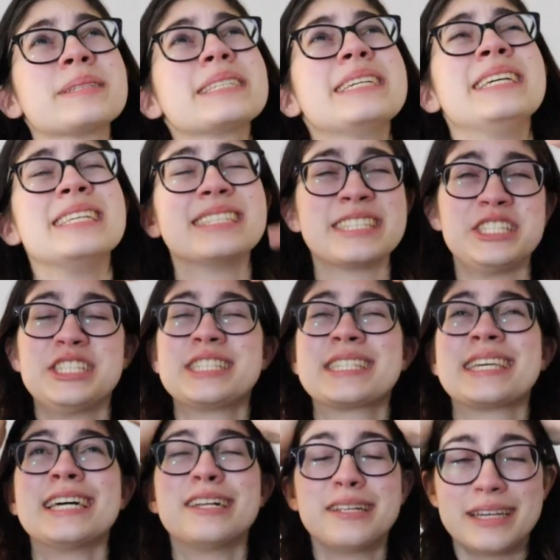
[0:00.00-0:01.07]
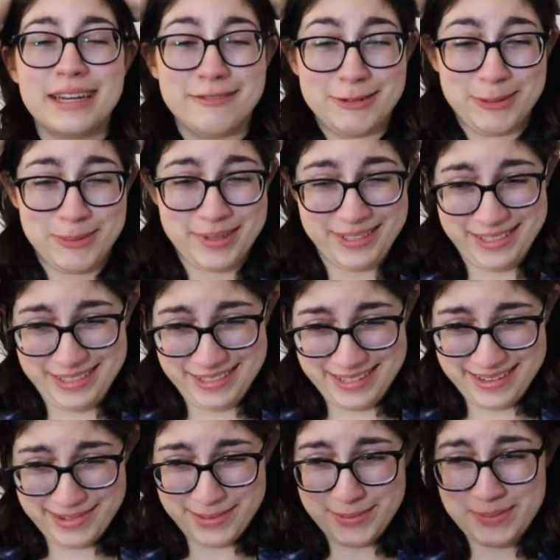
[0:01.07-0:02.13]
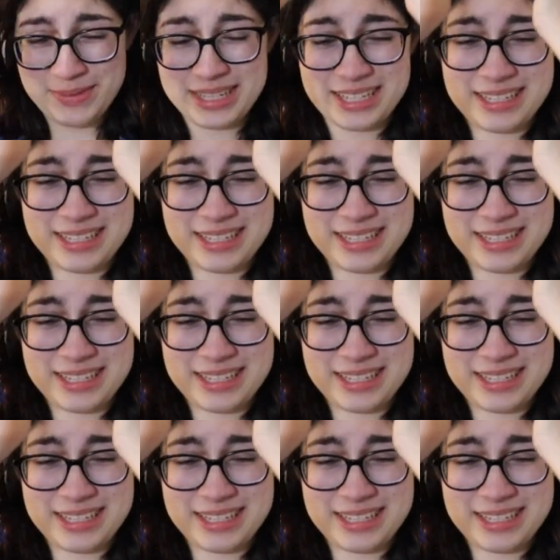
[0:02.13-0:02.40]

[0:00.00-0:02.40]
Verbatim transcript: please. Just kill everyone. Oh my